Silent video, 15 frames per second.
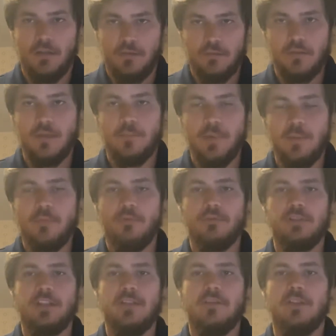that people
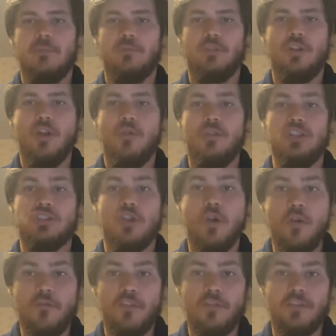would live in were known as
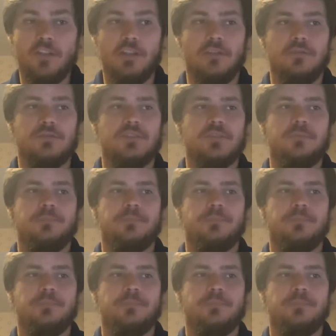Hoovervilles.